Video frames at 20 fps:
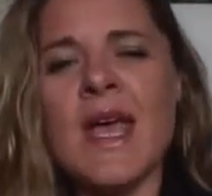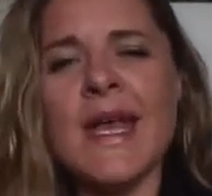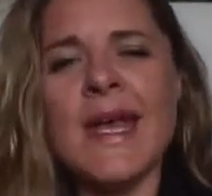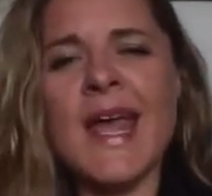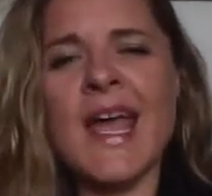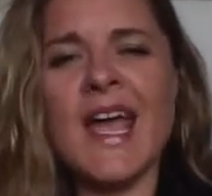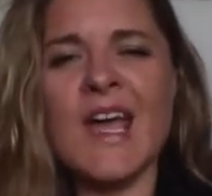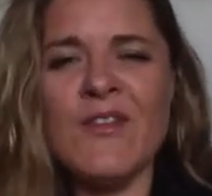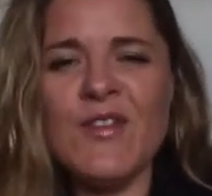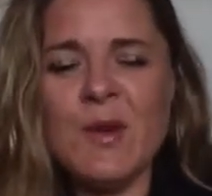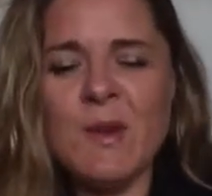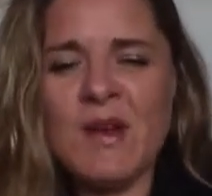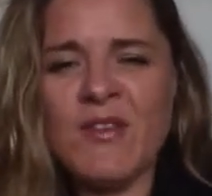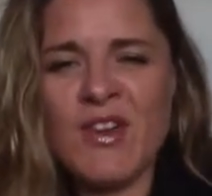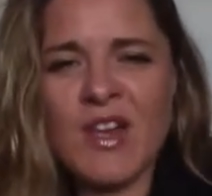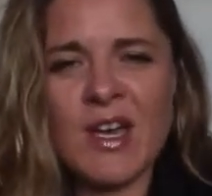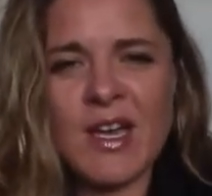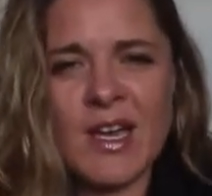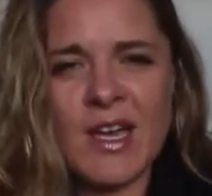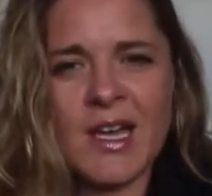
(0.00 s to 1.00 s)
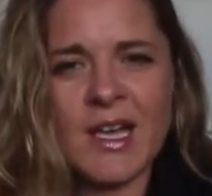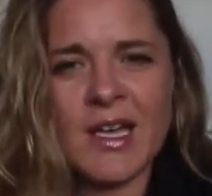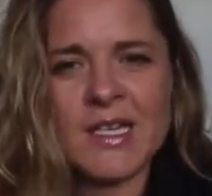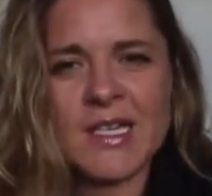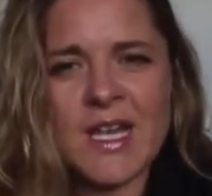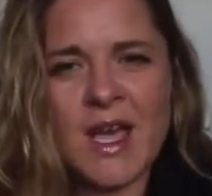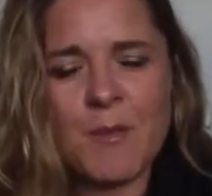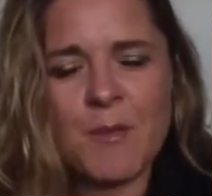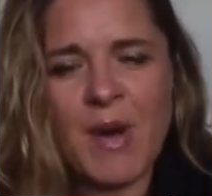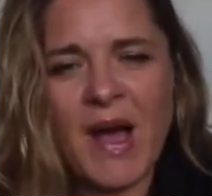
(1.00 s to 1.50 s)
Now, have you ever heard
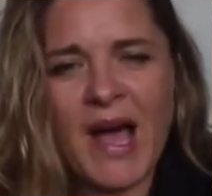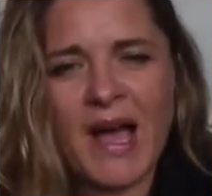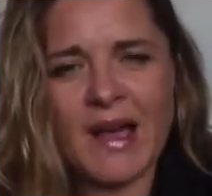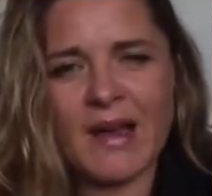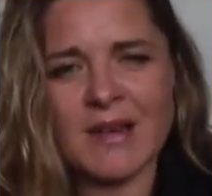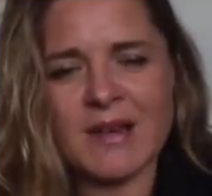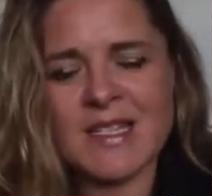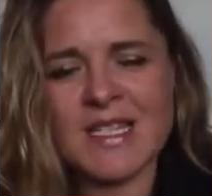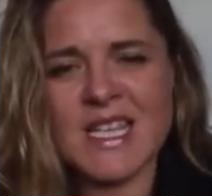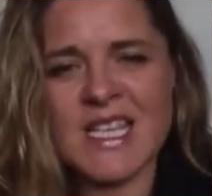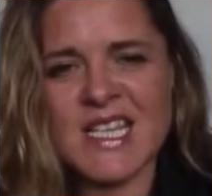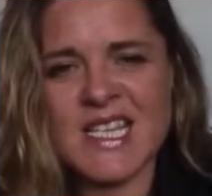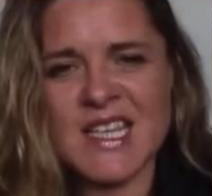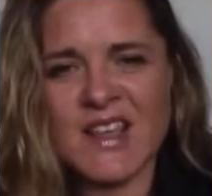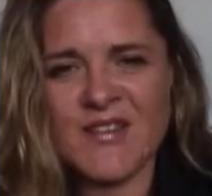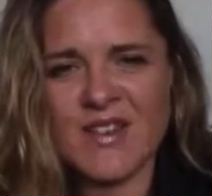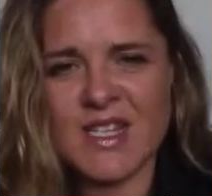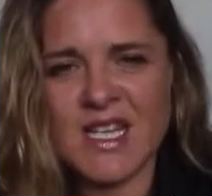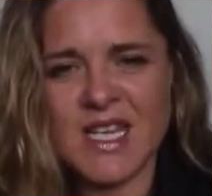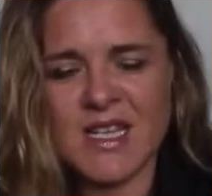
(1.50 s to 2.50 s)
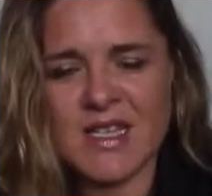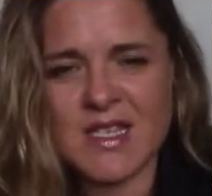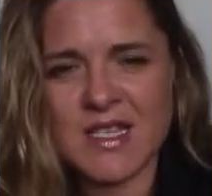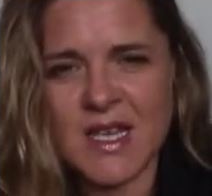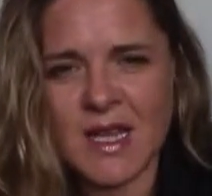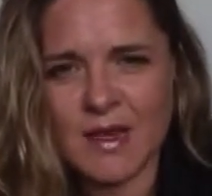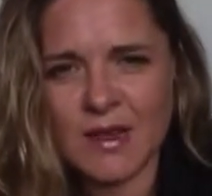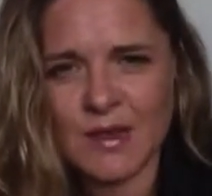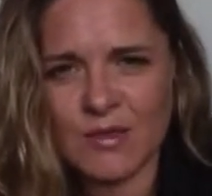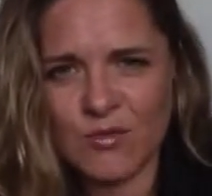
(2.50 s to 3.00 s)
about the 17
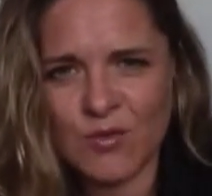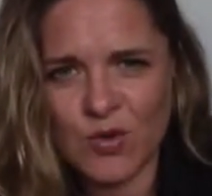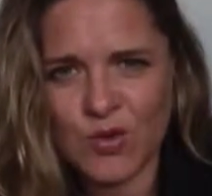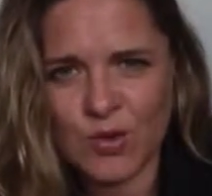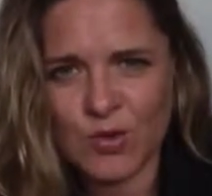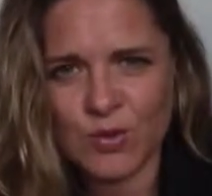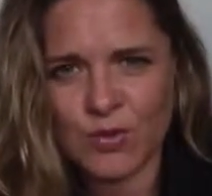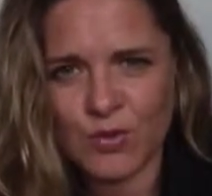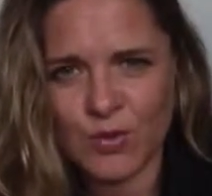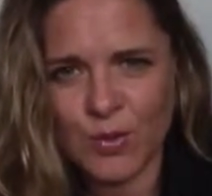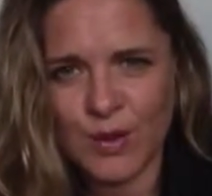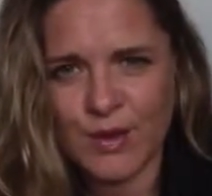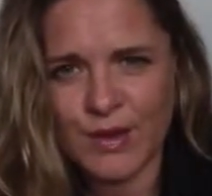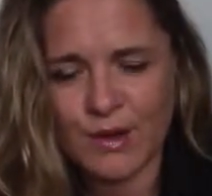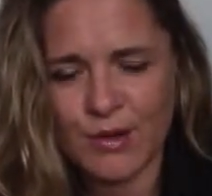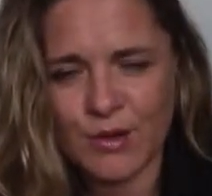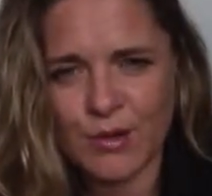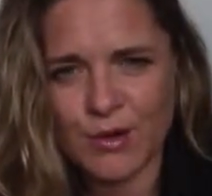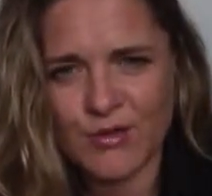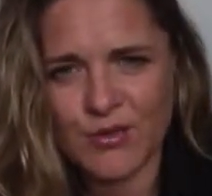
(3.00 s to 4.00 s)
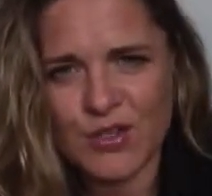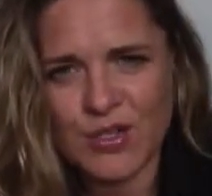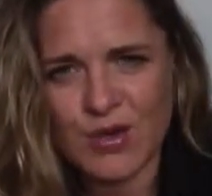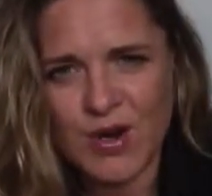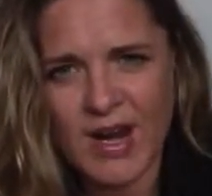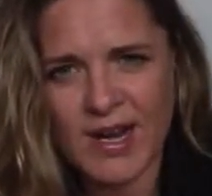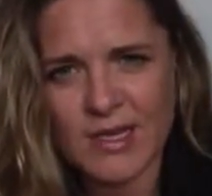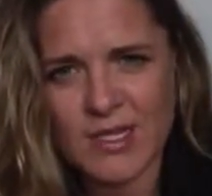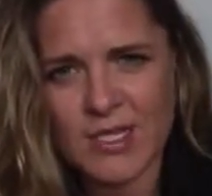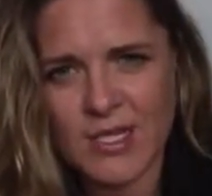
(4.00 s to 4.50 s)
second rule with law of
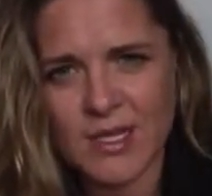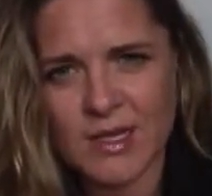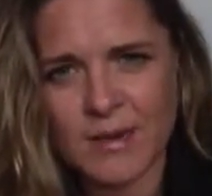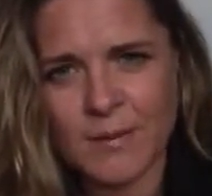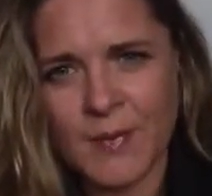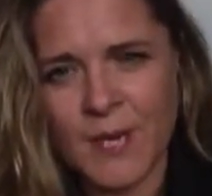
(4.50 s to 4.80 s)
attraction?